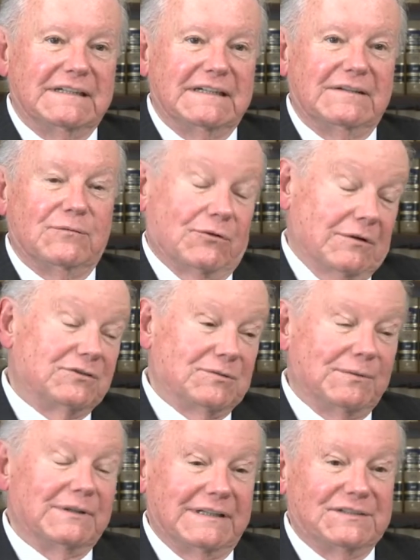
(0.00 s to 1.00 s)
And we were
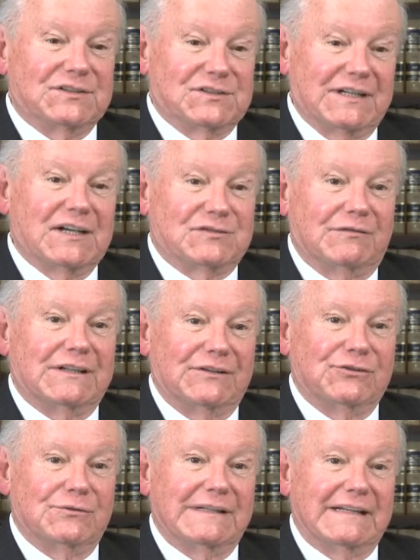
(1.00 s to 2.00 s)
ultimately successful
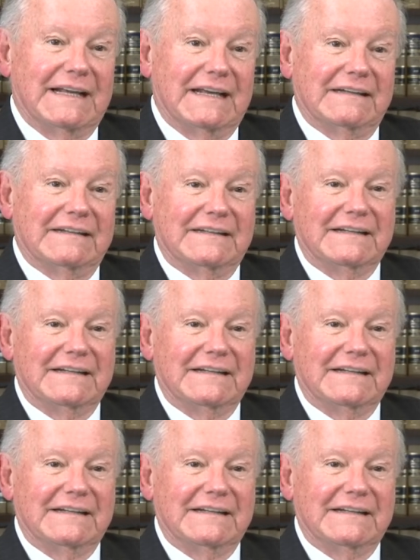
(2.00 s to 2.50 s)
in doing that.